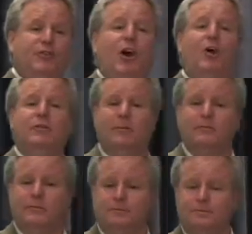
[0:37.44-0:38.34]
don't,
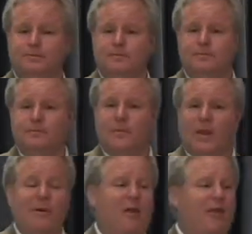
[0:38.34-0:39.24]

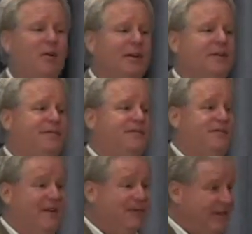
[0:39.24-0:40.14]
about 30 to
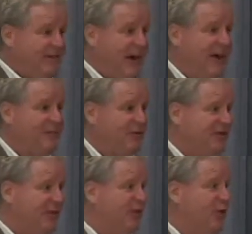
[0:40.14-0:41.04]

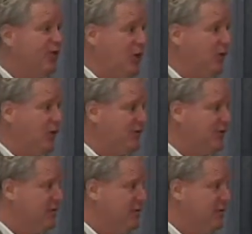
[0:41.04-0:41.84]
55% of your donors